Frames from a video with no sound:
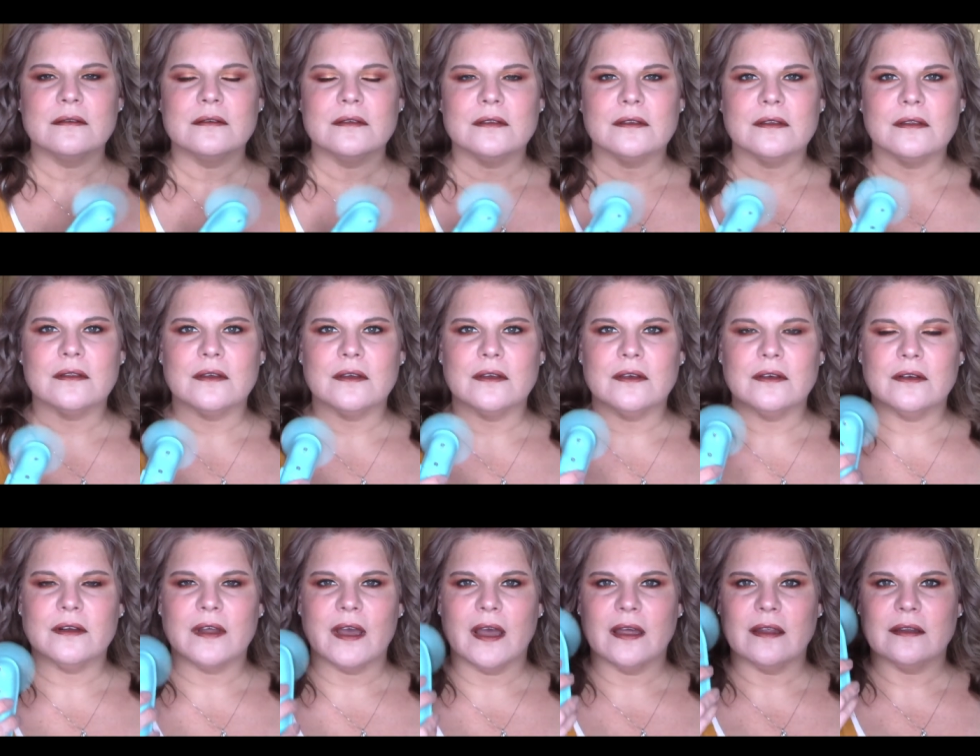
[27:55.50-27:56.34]
so that
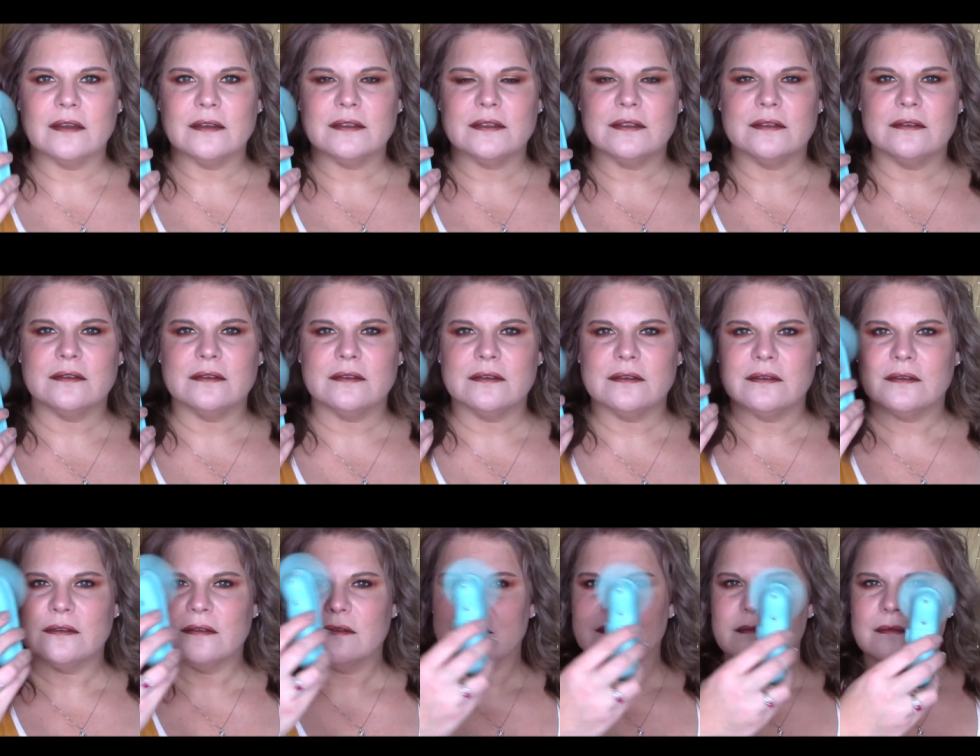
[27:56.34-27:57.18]
you're not
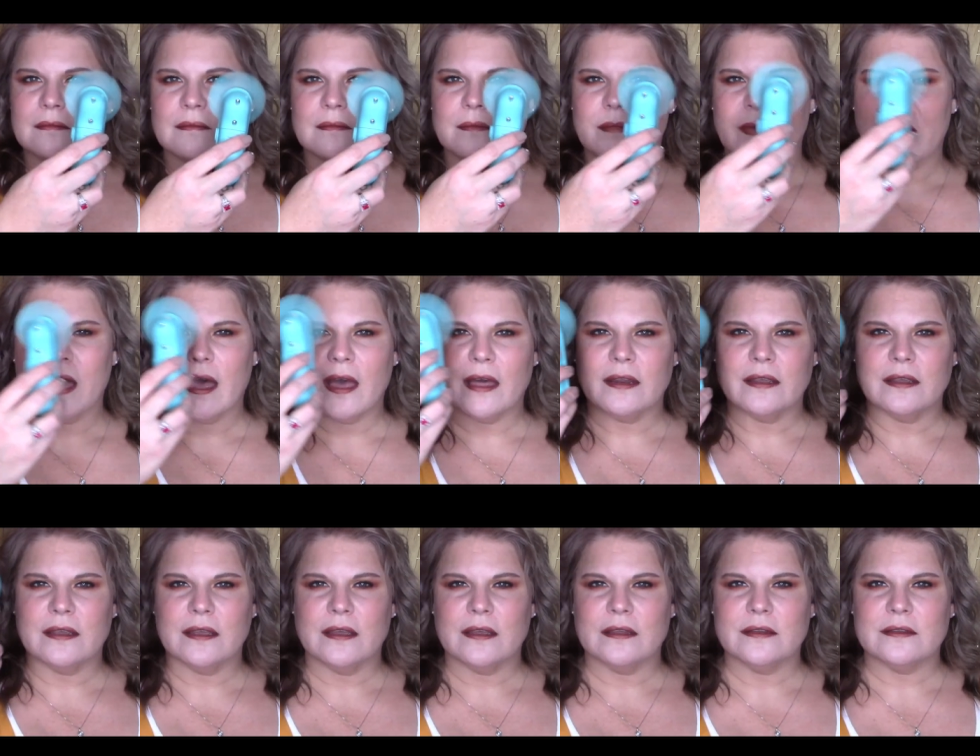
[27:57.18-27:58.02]

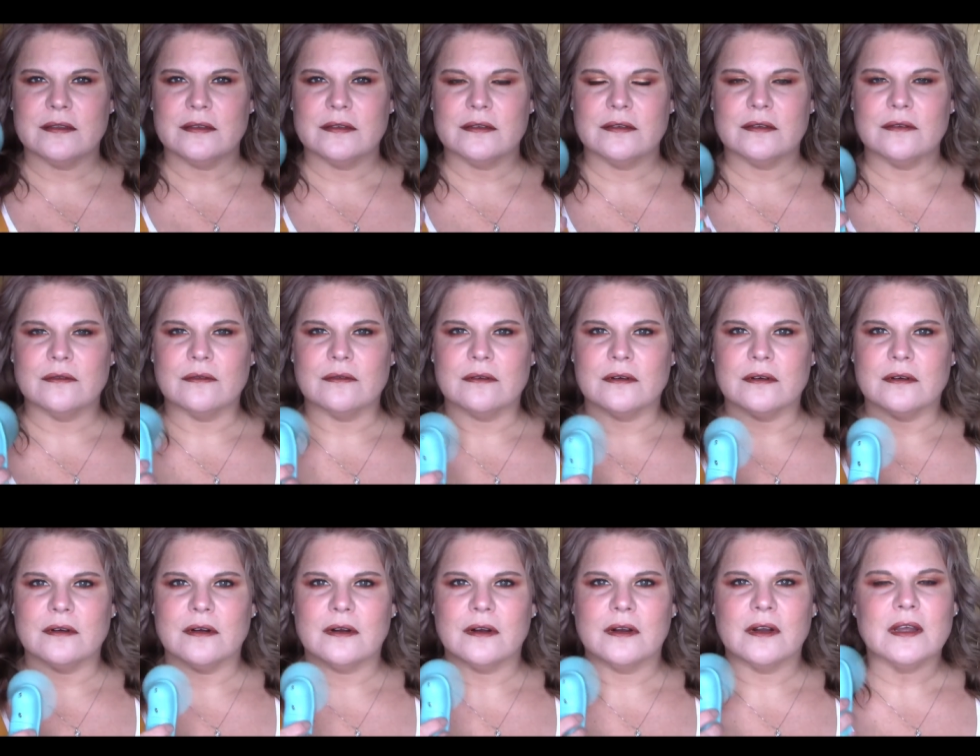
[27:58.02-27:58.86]
patting it
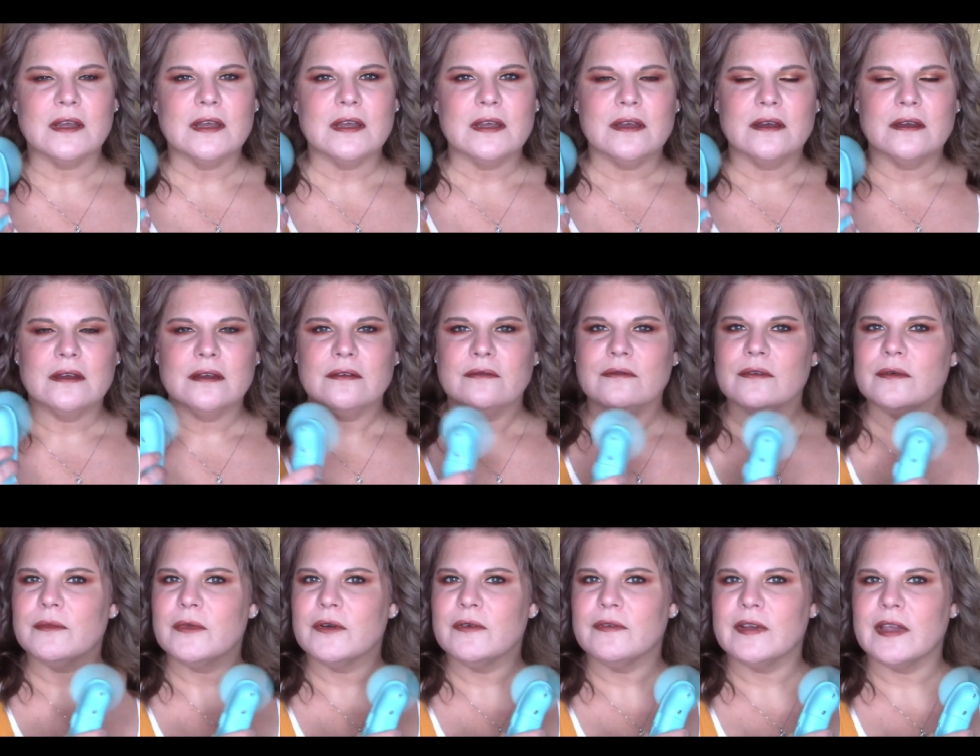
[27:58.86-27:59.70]
or
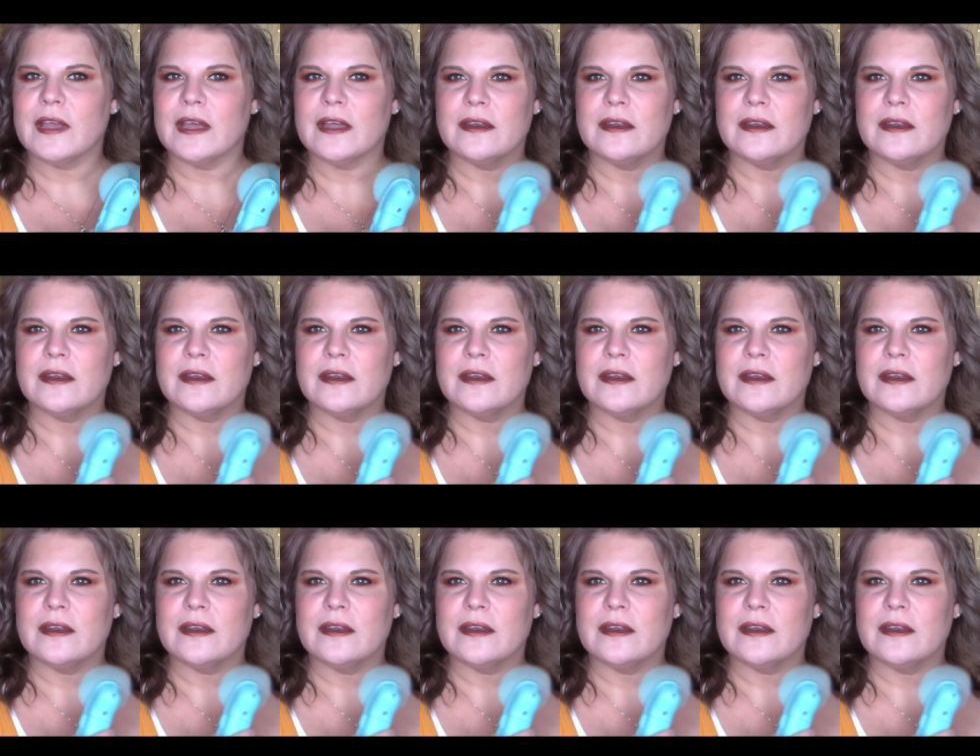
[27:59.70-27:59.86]
removing